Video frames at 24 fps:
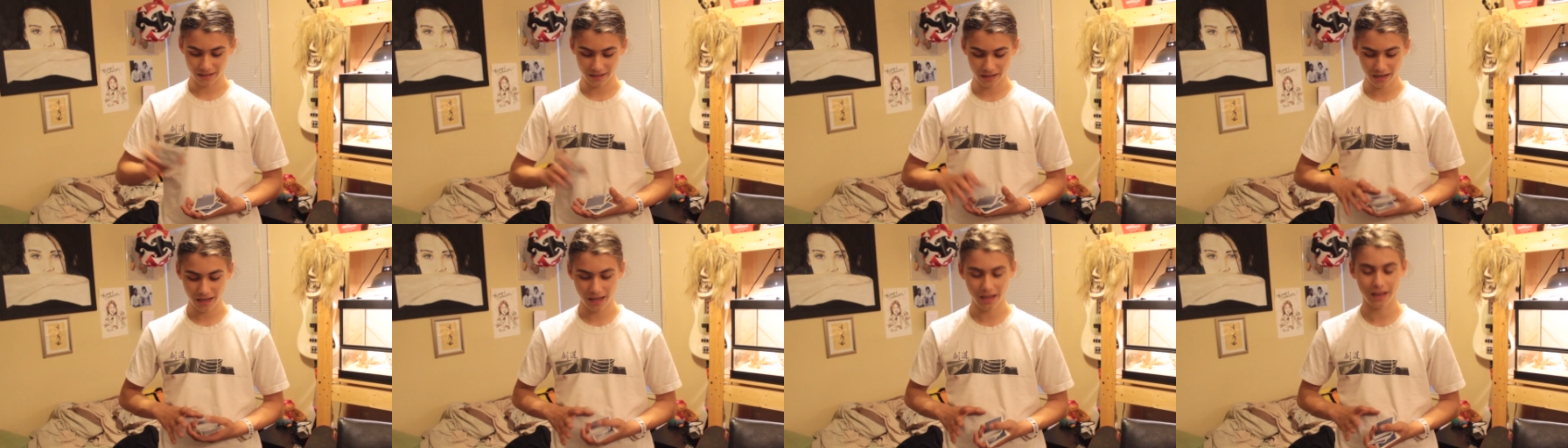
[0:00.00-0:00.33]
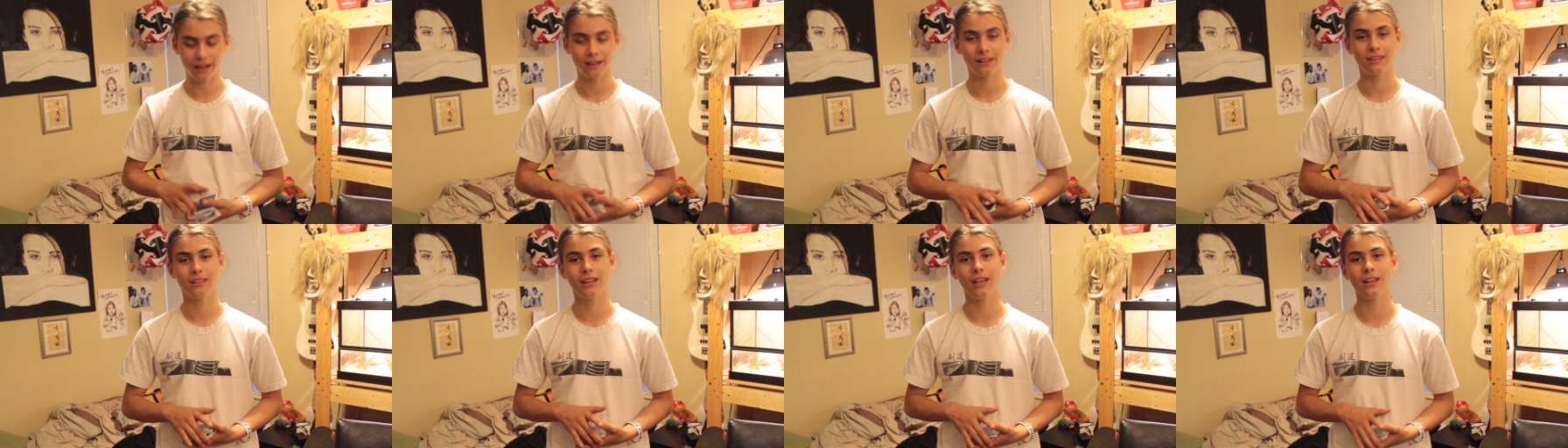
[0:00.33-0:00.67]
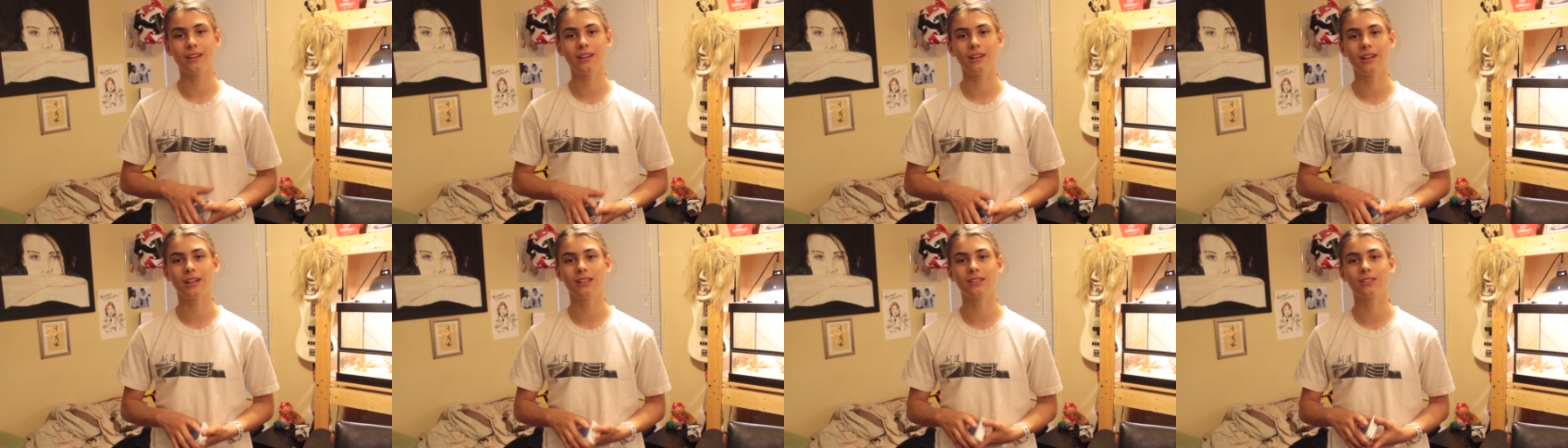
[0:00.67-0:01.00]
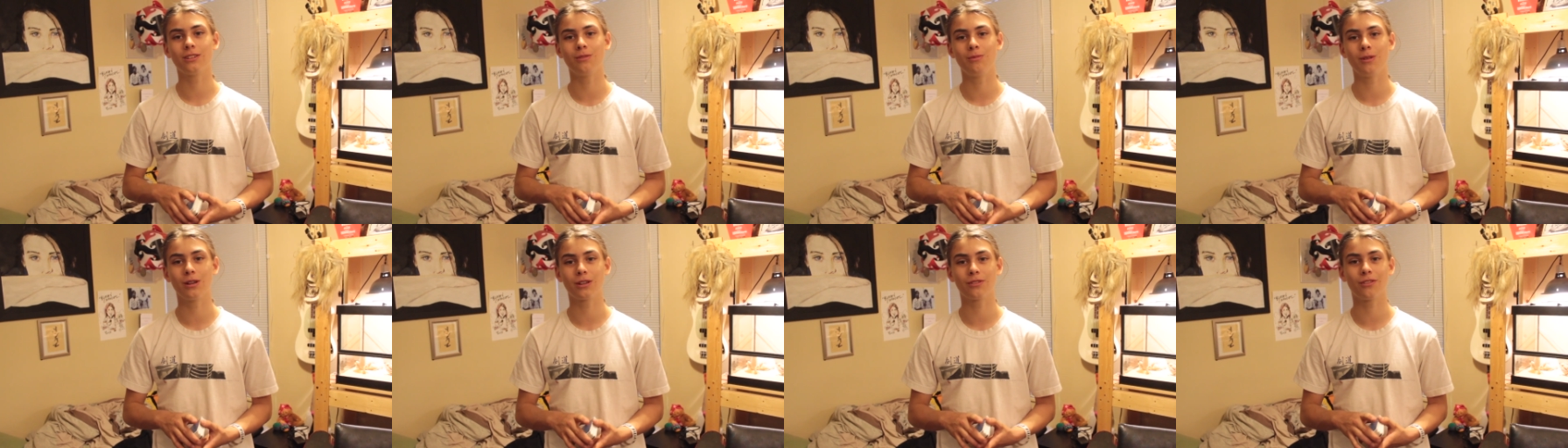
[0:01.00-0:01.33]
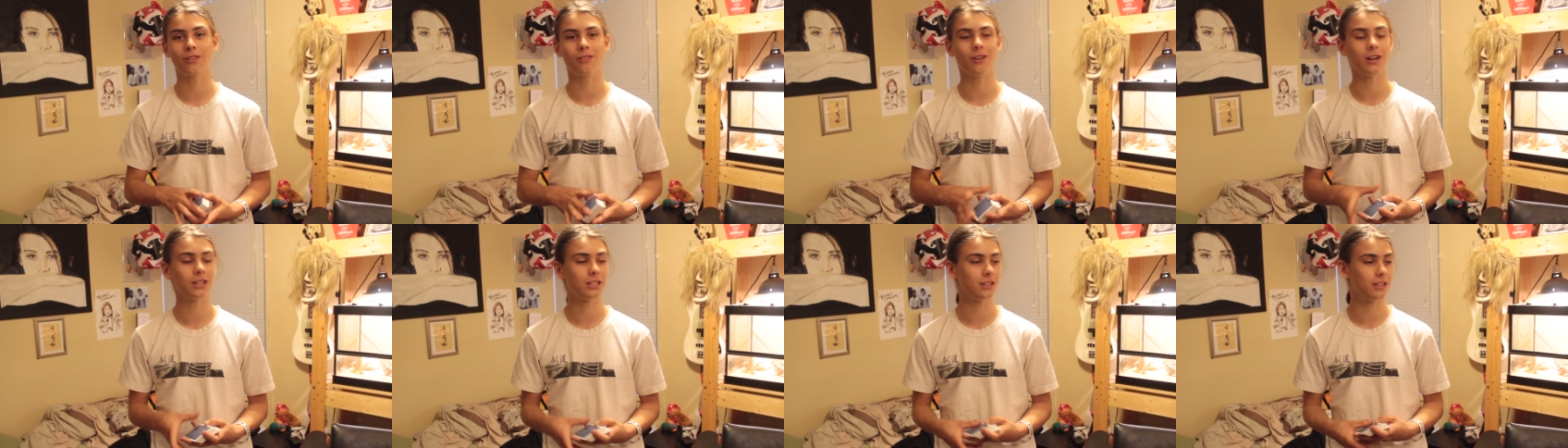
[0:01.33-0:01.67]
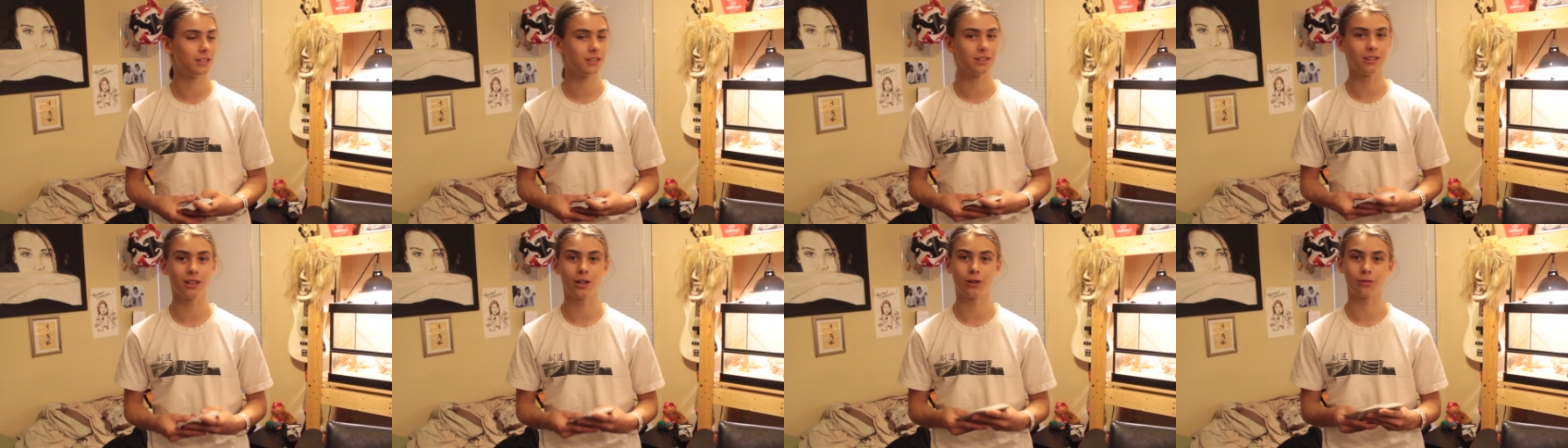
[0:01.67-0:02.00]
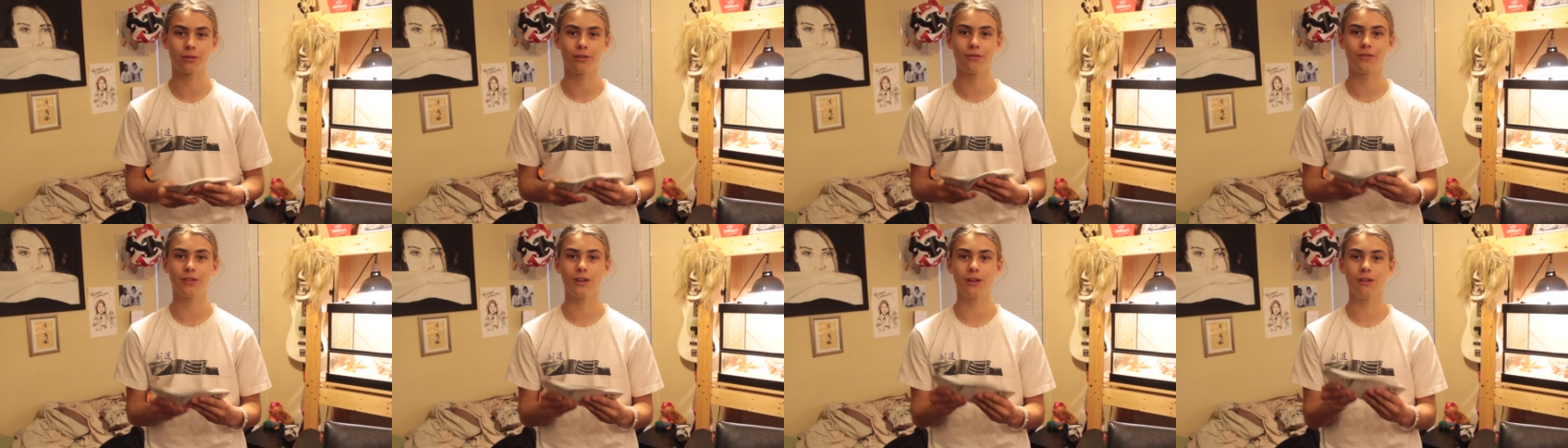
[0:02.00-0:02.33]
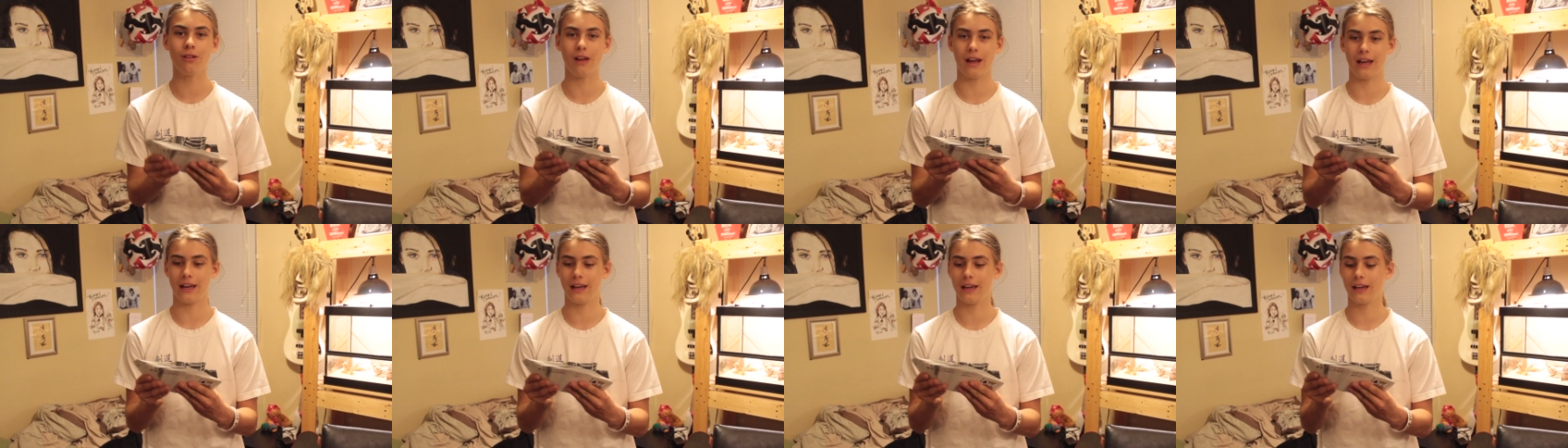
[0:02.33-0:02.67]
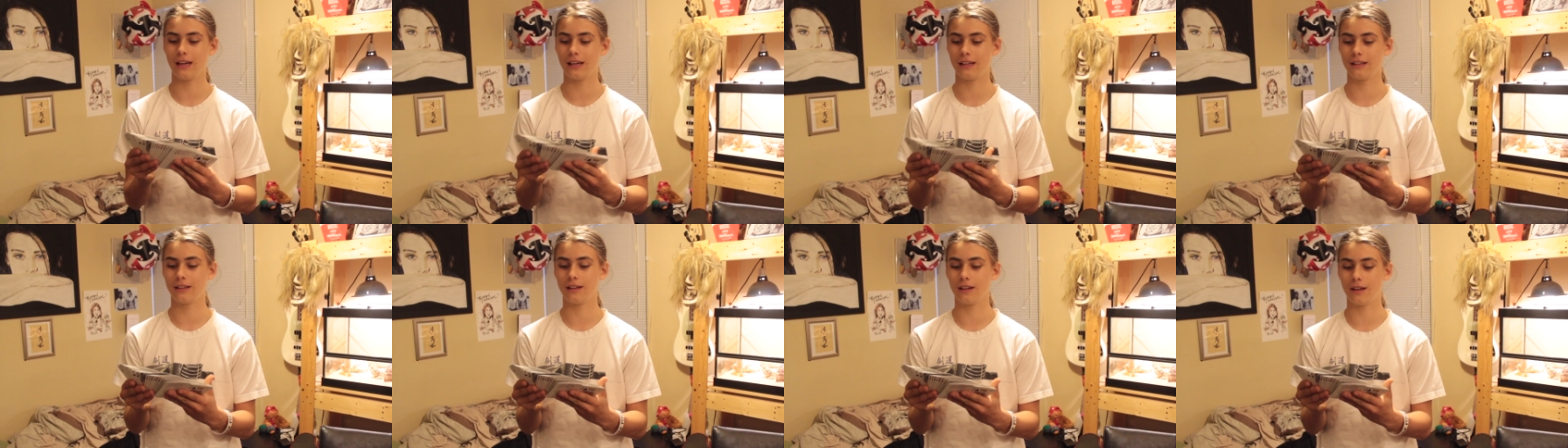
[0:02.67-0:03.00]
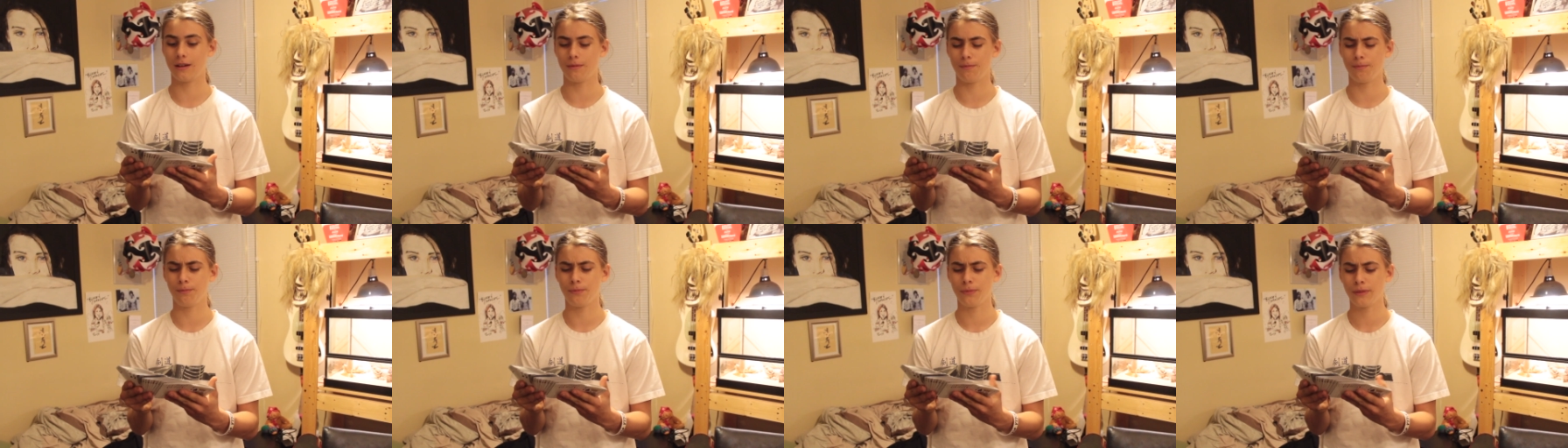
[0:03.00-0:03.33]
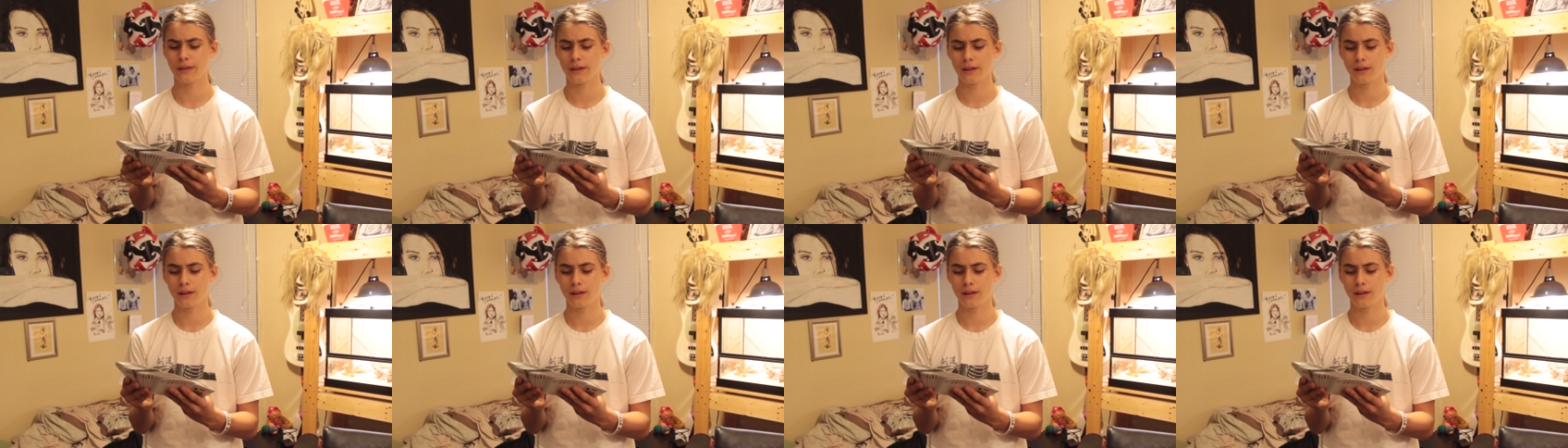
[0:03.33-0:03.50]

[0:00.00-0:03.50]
yeah, thank you guys so much for watching this little review, and um,